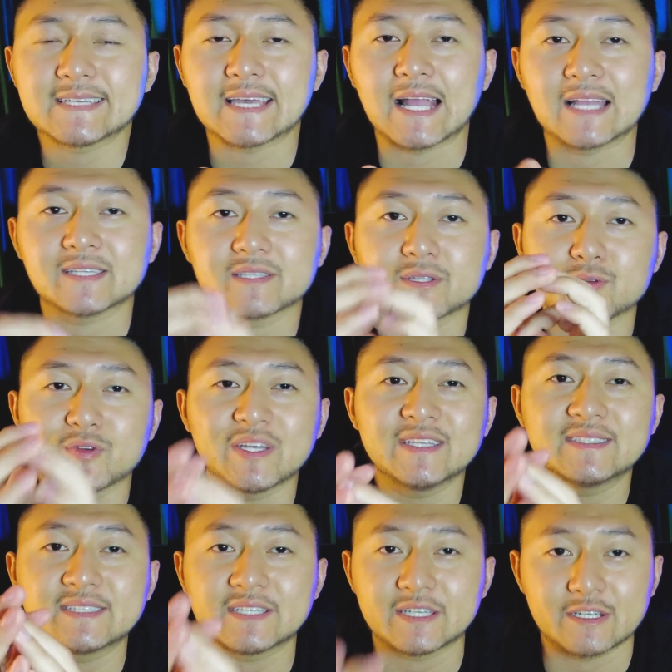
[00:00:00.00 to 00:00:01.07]
It has three
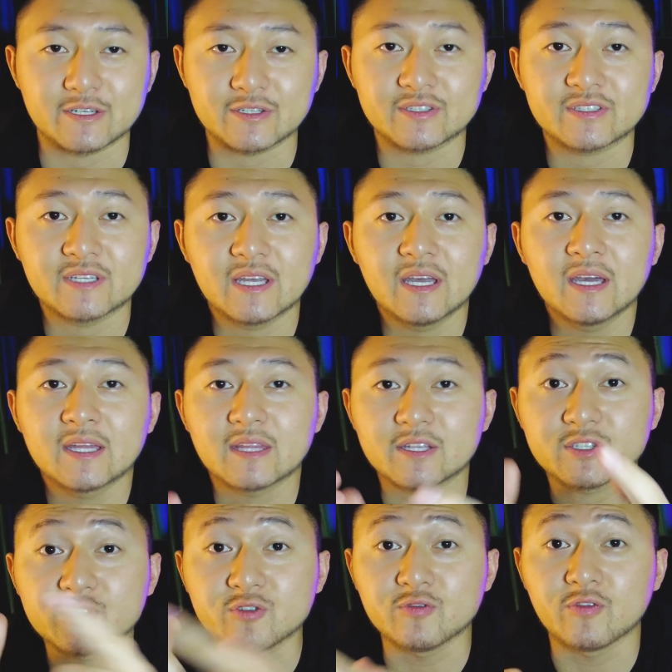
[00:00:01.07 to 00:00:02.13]
tiers. The
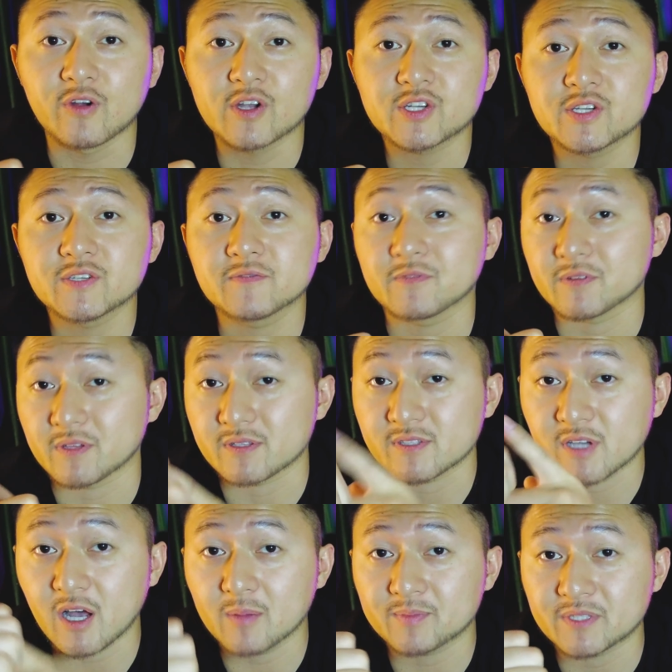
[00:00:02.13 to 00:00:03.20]
two versions from the
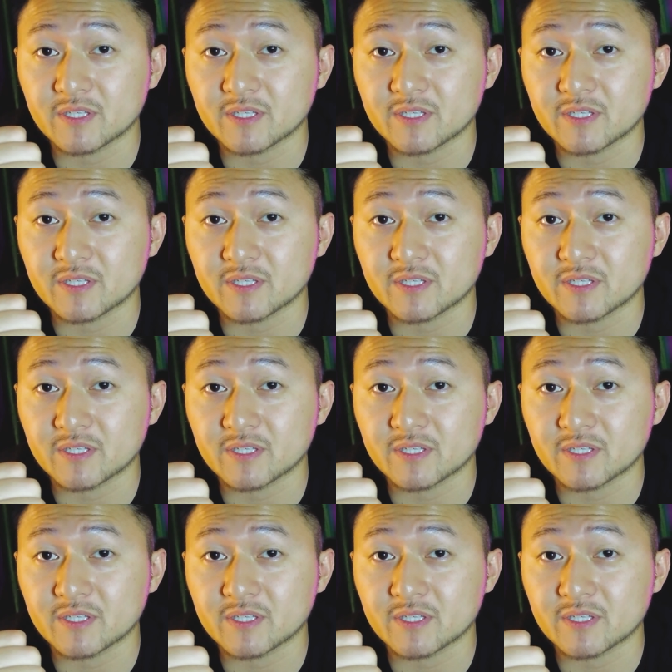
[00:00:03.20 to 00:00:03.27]
top